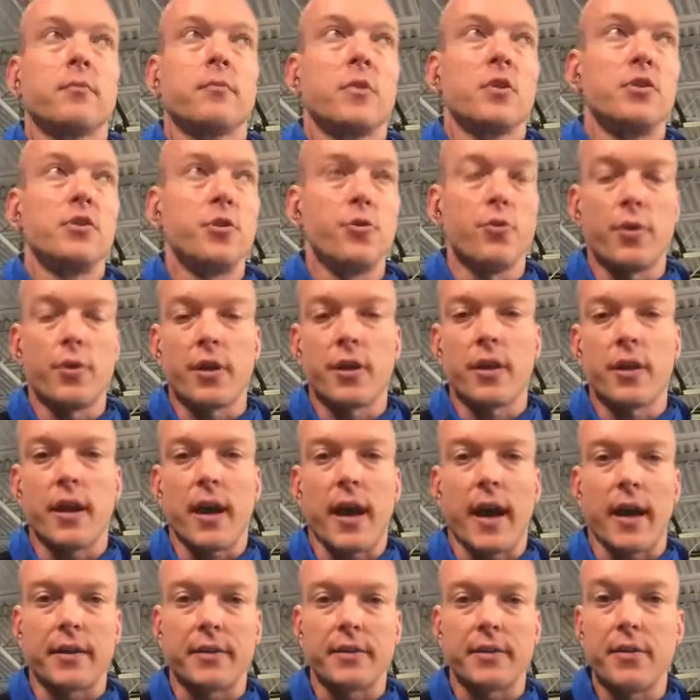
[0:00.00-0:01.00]
doing the
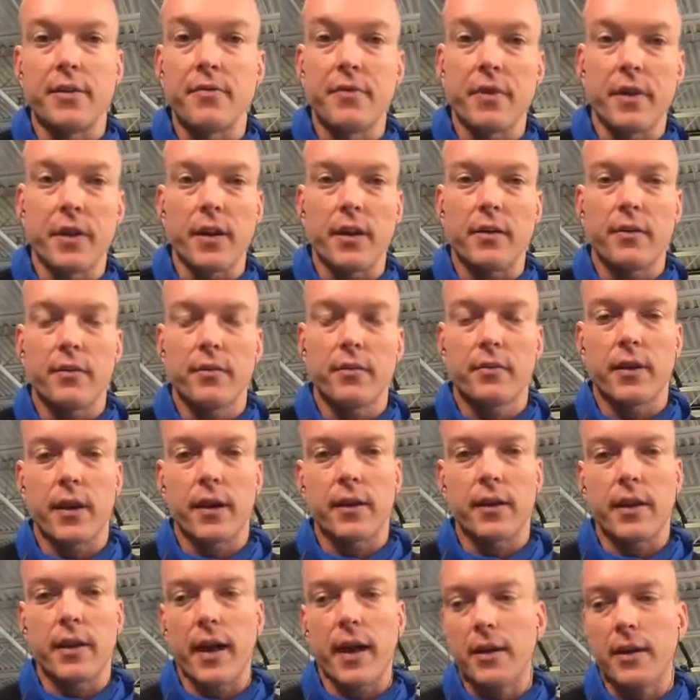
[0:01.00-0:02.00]
activity, like
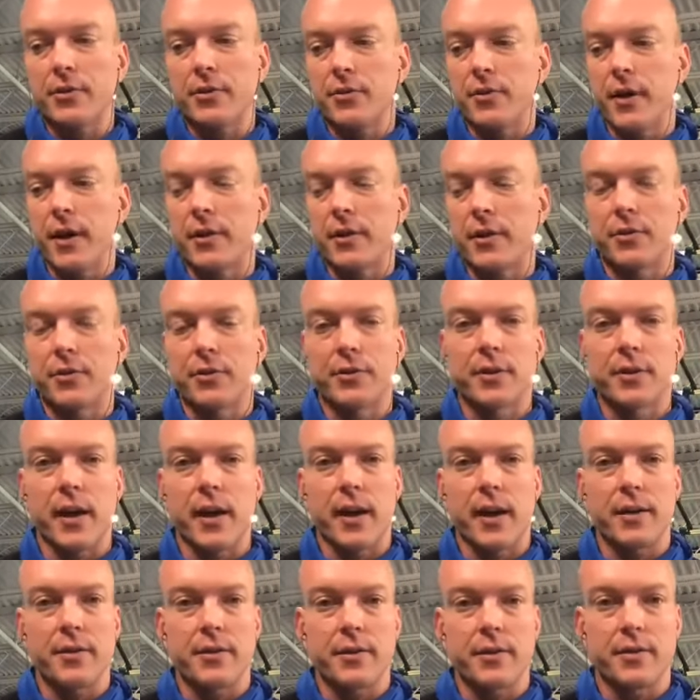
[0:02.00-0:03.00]
the actual
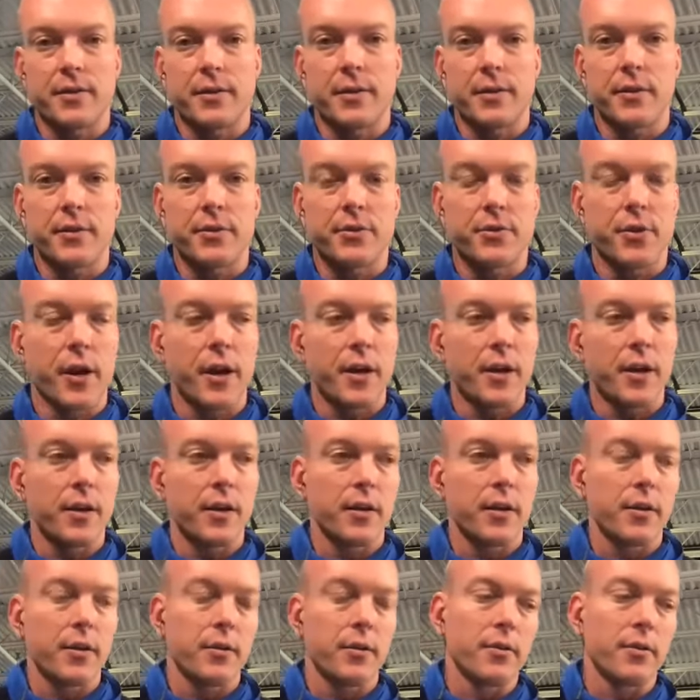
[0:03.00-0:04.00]
exercises and the
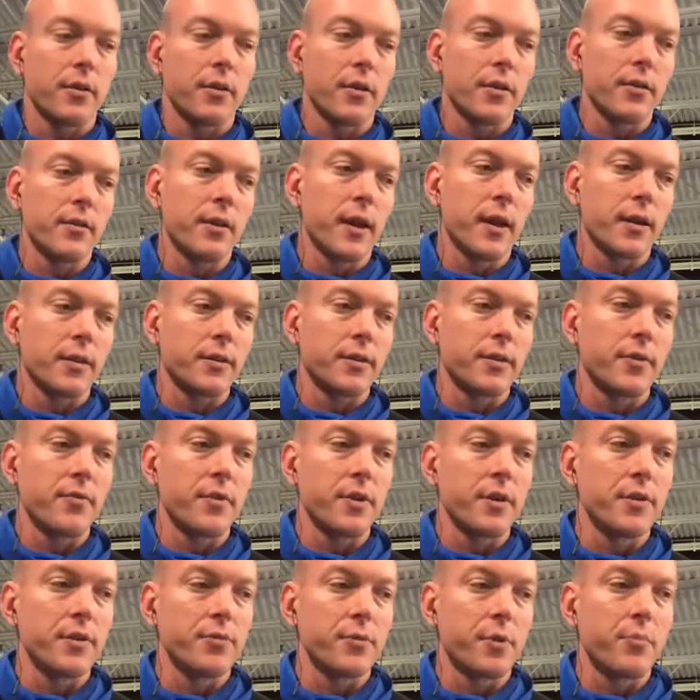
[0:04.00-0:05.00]
training and the
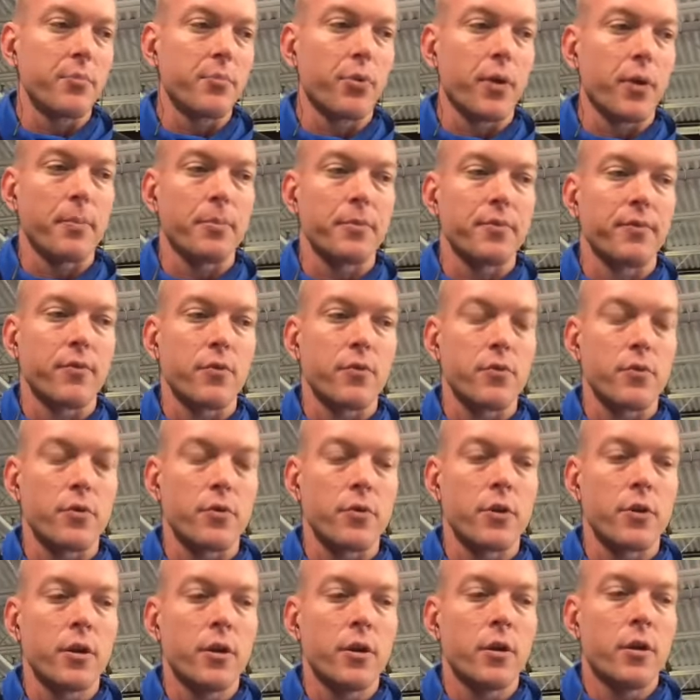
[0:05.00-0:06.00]
activities we prepped for,
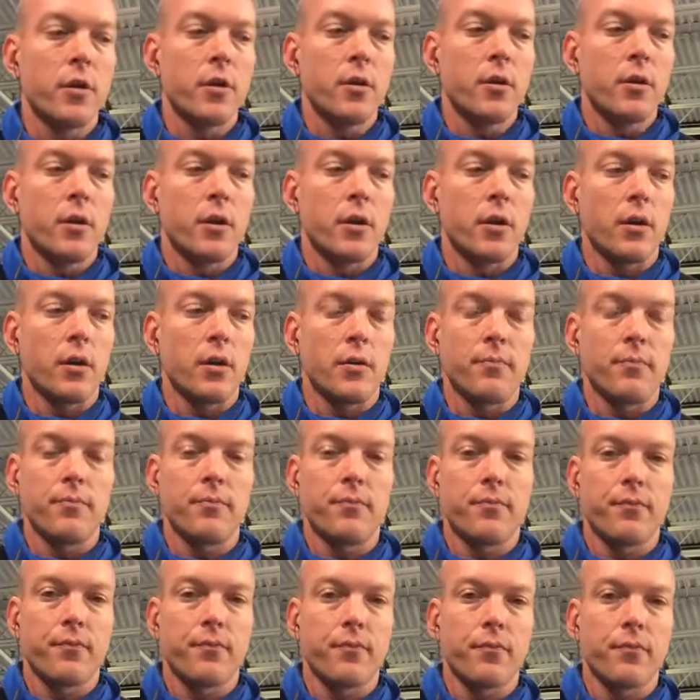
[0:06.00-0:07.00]

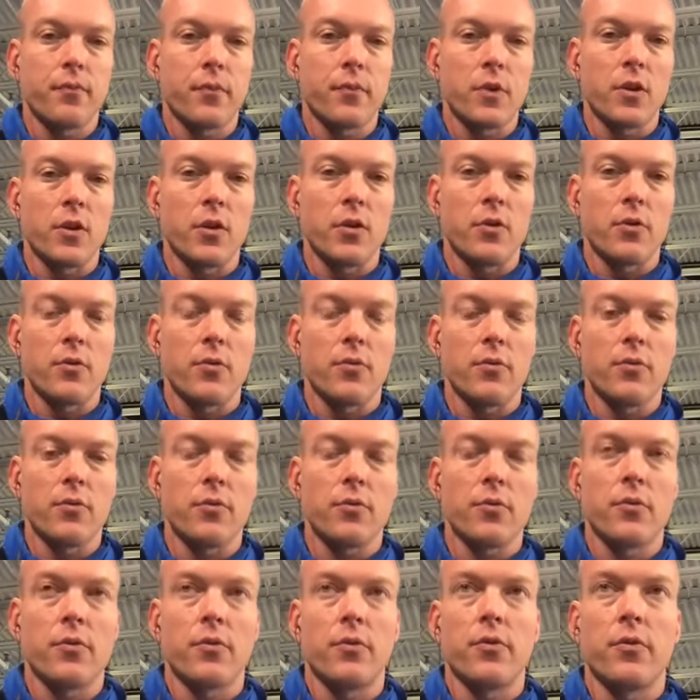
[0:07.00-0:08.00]
you know,
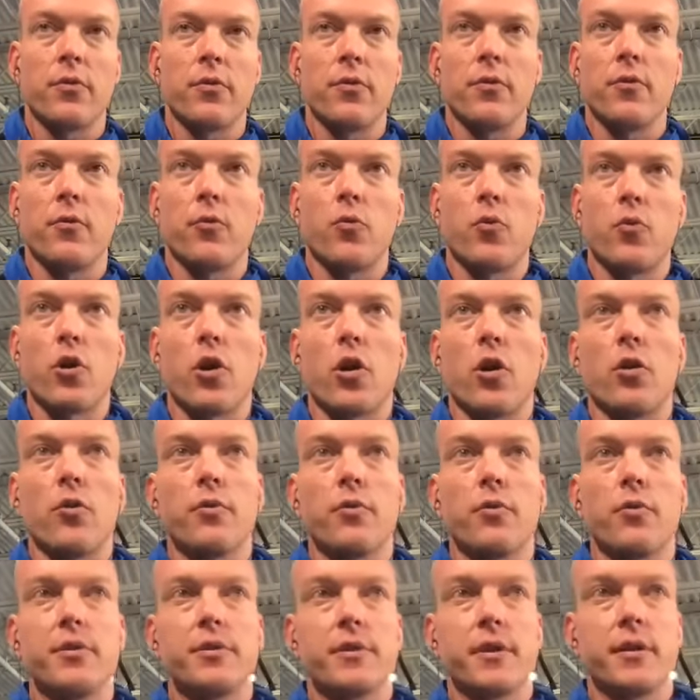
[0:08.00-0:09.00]
we're
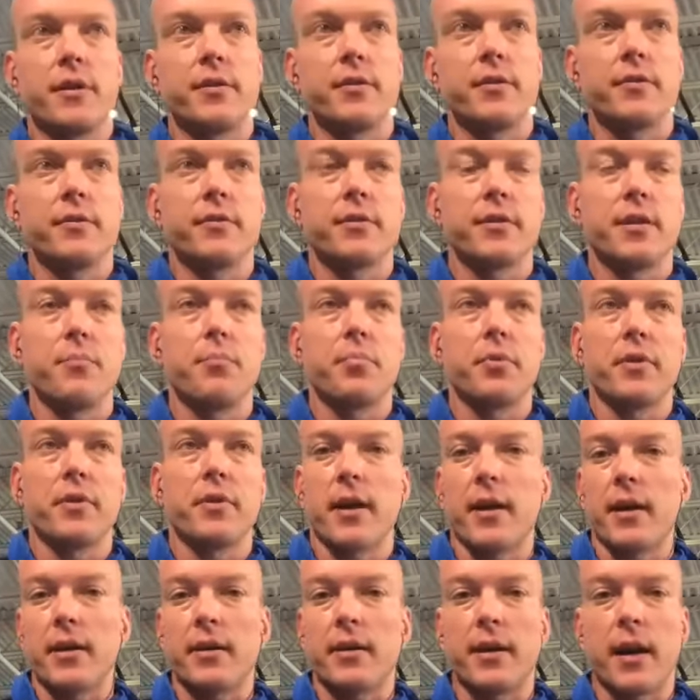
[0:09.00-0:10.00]
always in
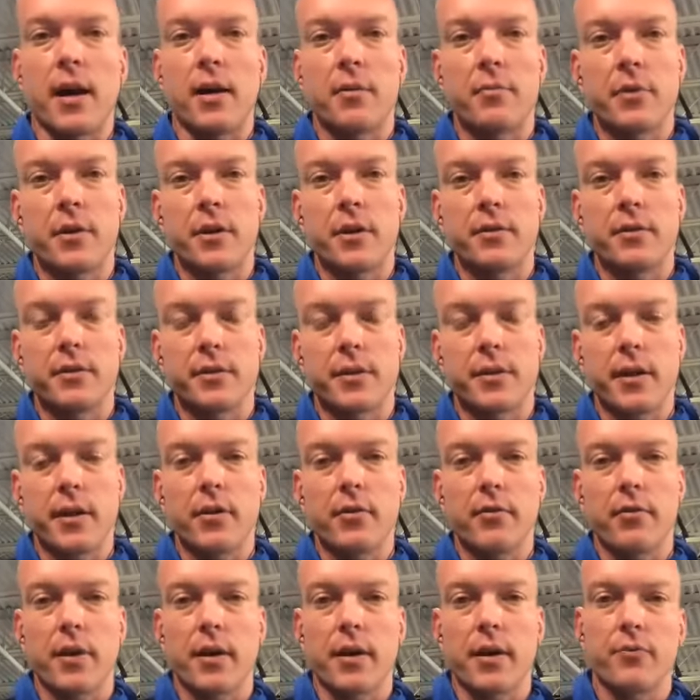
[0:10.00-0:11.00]
sympathetic dominance there,
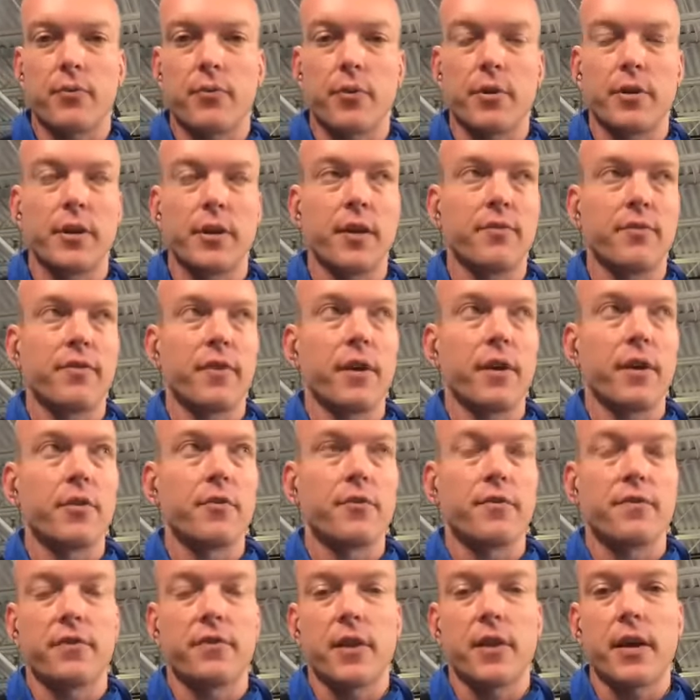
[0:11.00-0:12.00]
right? We're in that fight or
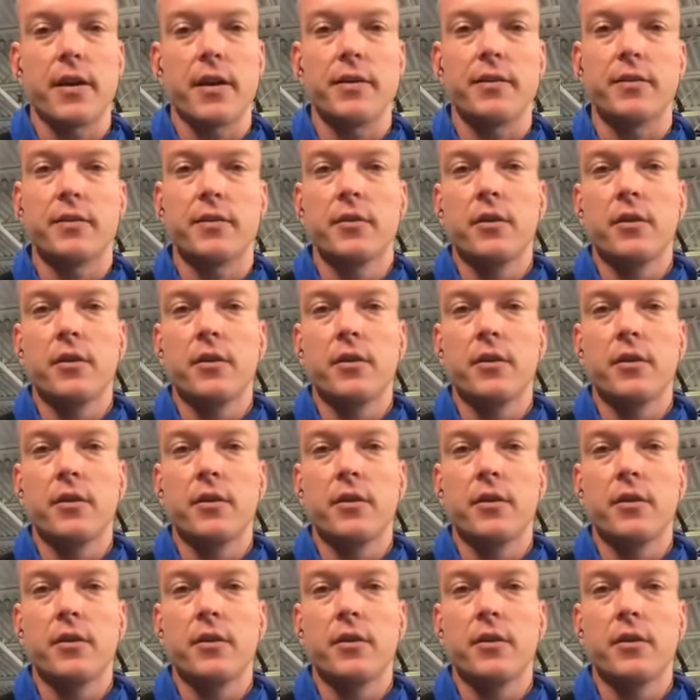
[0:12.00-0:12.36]
flight